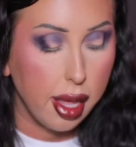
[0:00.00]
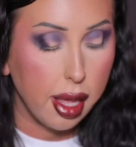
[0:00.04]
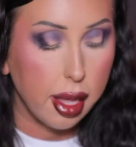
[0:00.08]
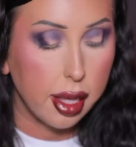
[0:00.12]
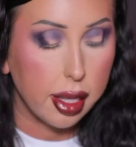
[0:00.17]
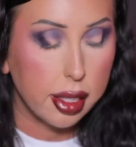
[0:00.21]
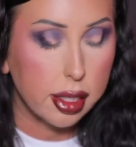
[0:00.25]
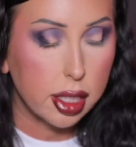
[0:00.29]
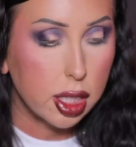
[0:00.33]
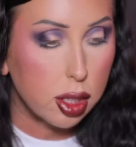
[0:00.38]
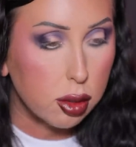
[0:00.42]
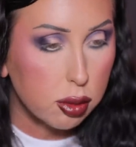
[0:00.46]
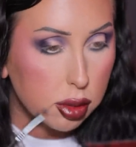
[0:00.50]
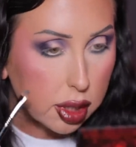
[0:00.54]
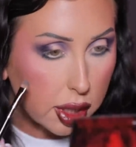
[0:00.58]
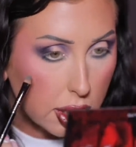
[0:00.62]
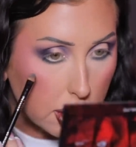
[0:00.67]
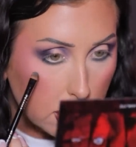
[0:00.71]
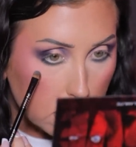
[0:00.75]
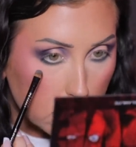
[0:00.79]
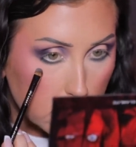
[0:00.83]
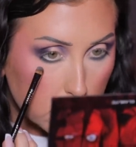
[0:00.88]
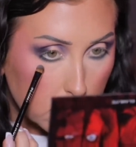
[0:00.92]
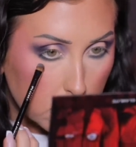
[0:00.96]
And
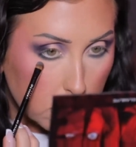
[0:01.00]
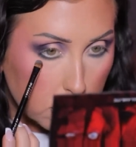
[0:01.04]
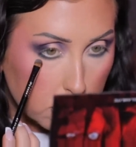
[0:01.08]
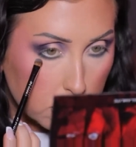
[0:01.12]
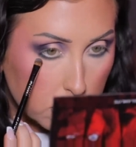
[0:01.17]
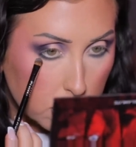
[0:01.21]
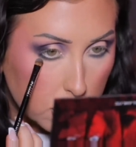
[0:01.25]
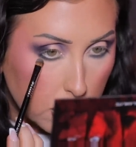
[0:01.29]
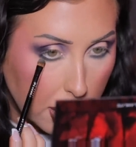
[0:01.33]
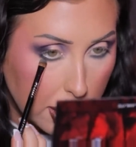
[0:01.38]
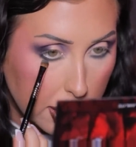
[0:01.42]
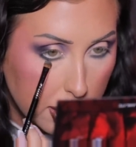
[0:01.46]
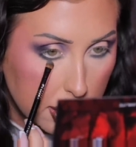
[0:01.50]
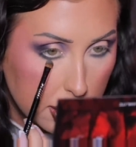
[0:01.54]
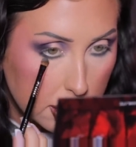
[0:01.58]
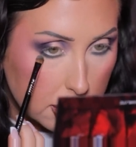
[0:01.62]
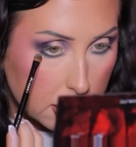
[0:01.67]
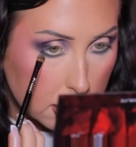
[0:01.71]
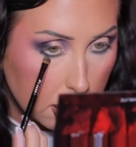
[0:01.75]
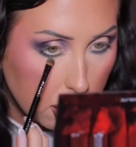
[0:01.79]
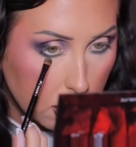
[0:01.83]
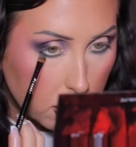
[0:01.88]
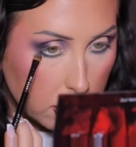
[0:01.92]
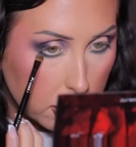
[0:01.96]
using two
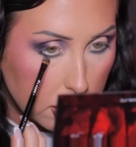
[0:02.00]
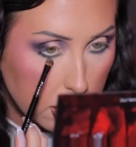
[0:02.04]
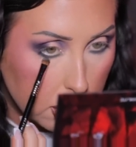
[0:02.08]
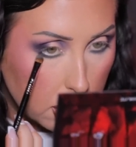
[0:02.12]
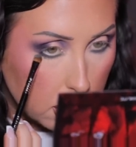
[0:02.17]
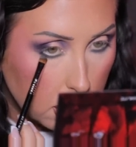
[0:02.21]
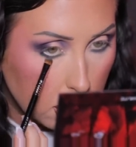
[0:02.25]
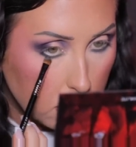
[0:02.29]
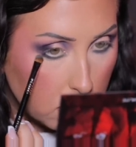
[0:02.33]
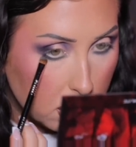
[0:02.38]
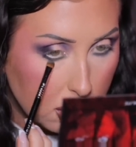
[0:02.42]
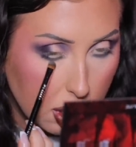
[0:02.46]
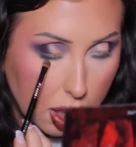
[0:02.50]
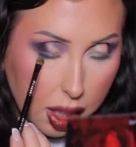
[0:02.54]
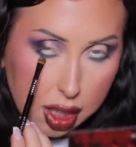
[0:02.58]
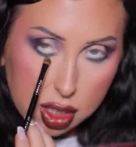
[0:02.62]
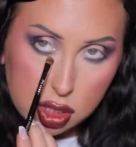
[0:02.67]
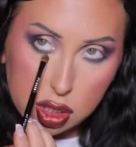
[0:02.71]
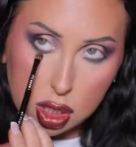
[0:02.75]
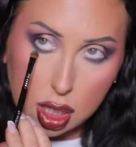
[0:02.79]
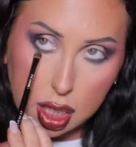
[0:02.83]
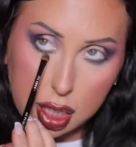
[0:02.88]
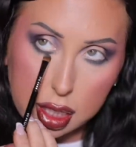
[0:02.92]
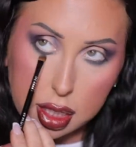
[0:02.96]
shades on the lower
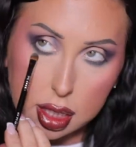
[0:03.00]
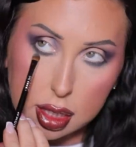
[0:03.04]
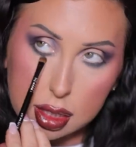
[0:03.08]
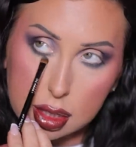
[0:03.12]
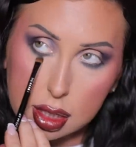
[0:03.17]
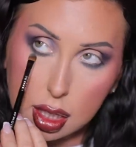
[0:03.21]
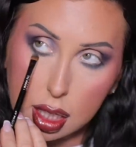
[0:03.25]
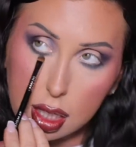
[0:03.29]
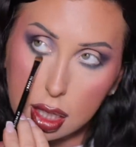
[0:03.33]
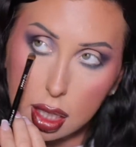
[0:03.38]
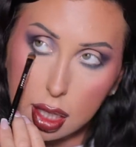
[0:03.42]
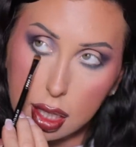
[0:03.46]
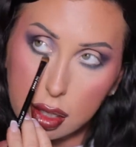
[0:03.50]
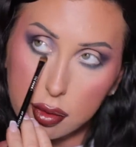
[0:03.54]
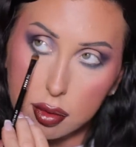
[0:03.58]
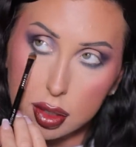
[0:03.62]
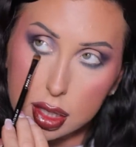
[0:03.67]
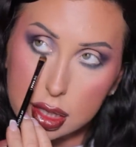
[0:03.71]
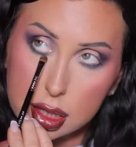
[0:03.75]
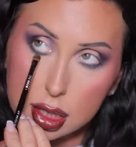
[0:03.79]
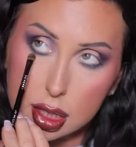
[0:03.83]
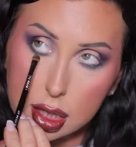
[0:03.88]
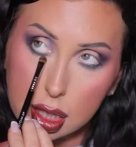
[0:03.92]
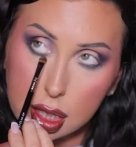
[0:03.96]
lash line is going to give
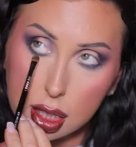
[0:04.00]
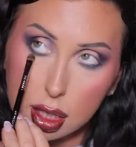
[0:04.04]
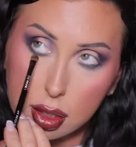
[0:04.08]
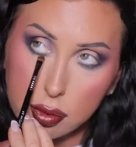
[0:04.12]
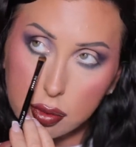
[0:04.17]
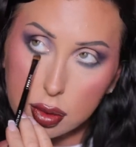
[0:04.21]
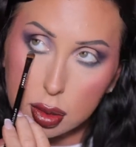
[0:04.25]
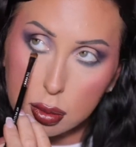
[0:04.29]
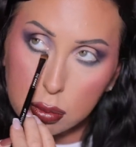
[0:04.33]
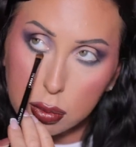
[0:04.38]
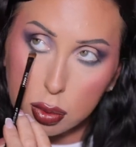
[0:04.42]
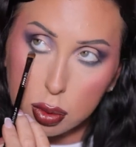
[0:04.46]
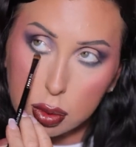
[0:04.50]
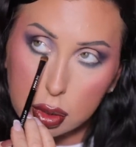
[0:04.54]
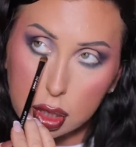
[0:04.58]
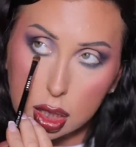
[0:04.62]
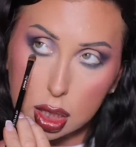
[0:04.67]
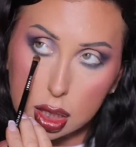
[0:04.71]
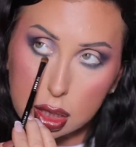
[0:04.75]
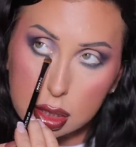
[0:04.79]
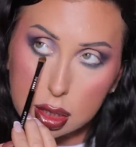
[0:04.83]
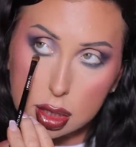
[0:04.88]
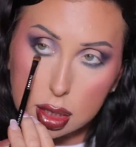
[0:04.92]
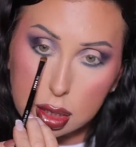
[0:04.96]
us even
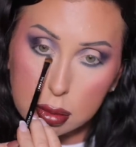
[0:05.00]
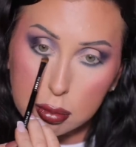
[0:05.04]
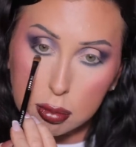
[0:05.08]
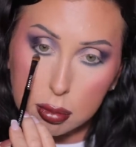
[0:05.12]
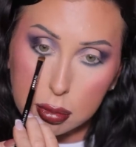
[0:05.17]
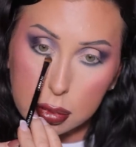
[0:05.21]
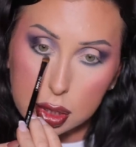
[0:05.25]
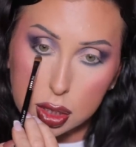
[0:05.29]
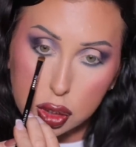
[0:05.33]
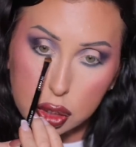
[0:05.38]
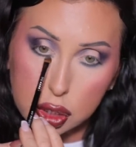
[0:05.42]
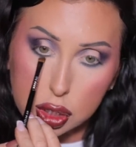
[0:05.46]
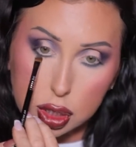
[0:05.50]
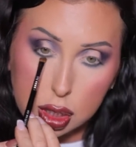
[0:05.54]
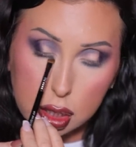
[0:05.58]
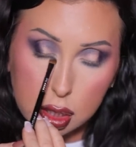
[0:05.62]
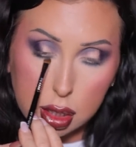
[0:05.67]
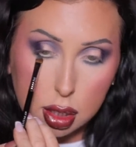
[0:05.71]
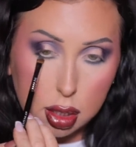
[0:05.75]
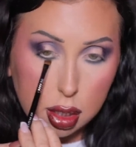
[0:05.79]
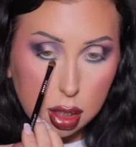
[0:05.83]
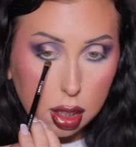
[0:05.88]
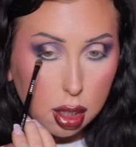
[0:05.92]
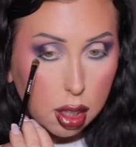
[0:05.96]
more
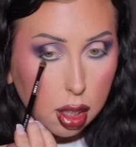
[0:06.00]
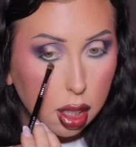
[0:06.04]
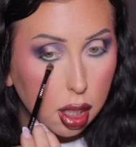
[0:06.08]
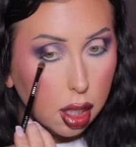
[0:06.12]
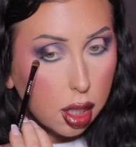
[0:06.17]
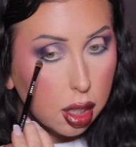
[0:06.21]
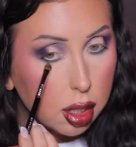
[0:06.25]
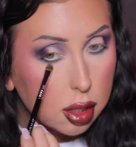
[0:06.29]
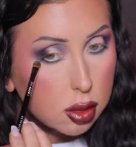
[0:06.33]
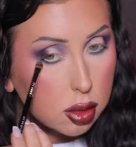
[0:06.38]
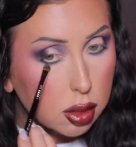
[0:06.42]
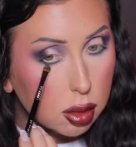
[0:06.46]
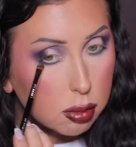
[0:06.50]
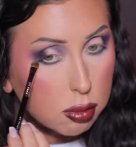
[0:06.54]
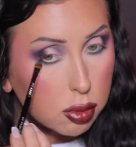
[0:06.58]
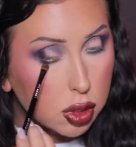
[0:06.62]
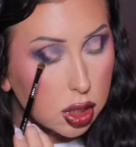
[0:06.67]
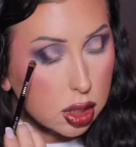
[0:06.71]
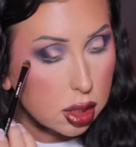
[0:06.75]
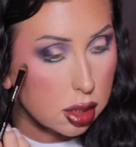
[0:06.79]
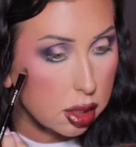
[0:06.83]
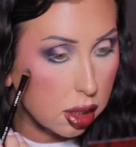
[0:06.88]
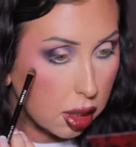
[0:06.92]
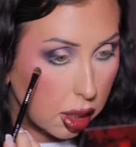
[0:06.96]
dimension. So I'm
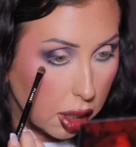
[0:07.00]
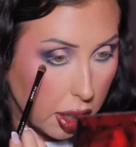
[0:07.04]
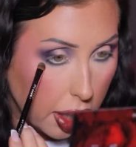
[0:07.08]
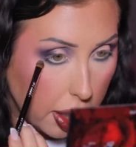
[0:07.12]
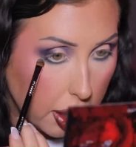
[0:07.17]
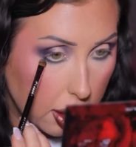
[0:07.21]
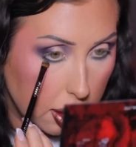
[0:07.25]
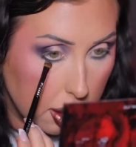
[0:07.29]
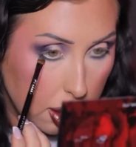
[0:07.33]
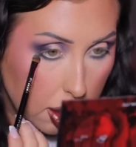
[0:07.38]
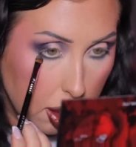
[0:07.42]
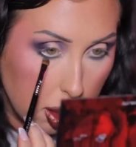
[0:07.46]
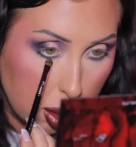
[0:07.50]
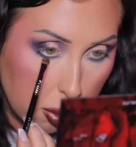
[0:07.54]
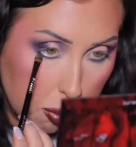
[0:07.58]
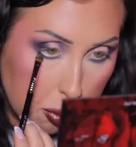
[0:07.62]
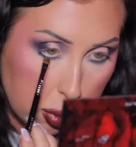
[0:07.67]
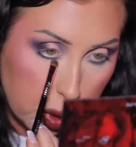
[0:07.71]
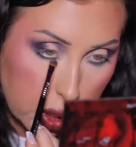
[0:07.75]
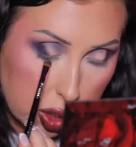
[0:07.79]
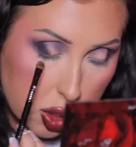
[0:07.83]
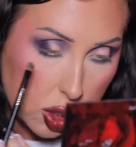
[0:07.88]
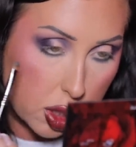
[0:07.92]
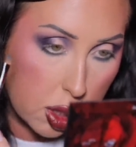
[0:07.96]
just lightly
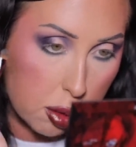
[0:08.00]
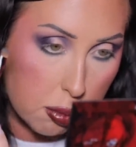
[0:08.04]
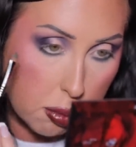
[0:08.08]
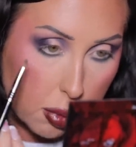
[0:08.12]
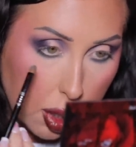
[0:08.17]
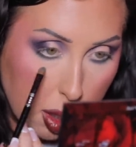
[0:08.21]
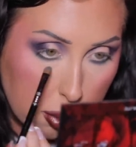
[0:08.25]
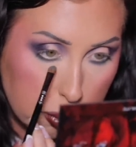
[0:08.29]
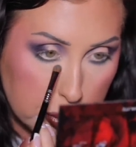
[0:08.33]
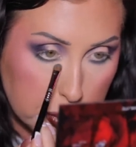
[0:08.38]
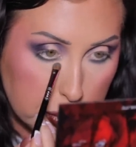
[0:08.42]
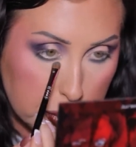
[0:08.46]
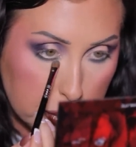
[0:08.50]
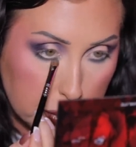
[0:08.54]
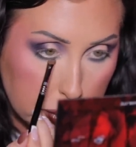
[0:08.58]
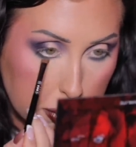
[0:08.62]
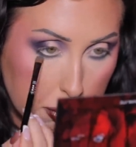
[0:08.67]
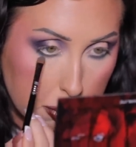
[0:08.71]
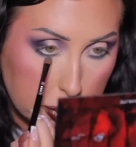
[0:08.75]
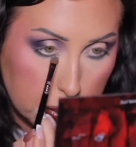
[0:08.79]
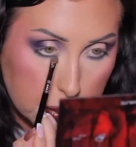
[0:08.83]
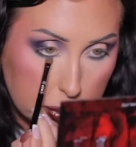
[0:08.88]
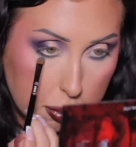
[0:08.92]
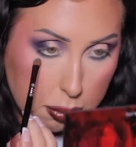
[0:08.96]
brushing my
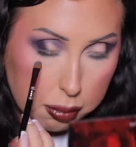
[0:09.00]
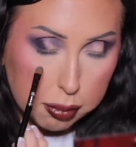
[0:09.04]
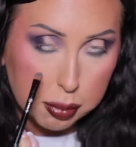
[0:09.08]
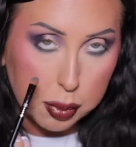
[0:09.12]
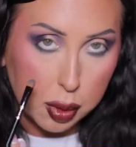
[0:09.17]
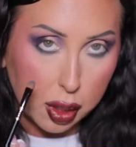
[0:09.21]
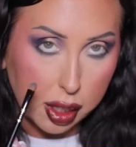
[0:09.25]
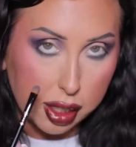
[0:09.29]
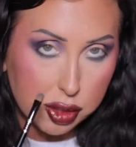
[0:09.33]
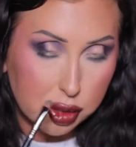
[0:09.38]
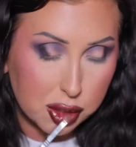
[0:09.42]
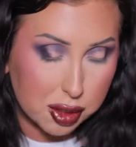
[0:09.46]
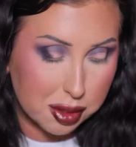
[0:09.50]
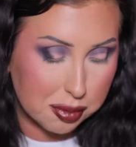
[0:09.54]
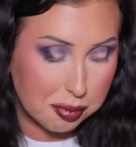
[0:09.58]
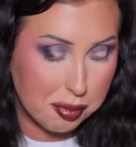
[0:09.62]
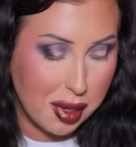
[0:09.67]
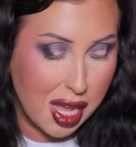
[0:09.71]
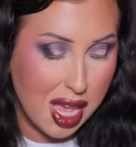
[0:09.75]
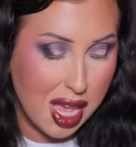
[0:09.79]
brush